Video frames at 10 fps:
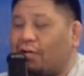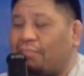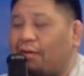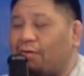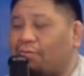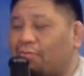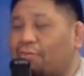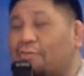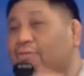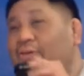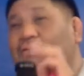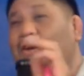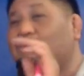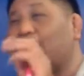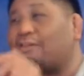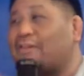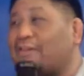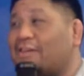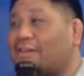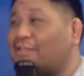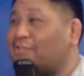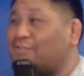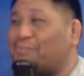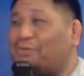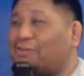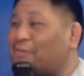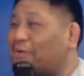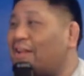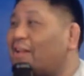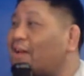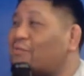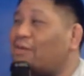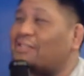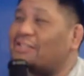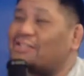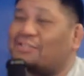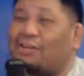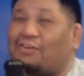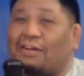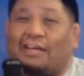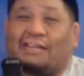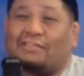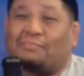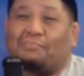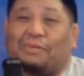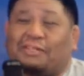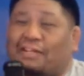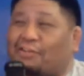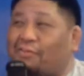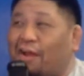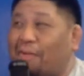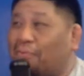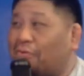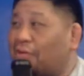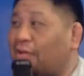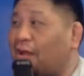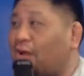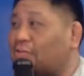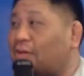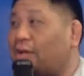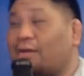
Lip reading: I'm not gonna show. I was about to do a spoiler, but I'm watching this show and this bitch get trampled, and I was like,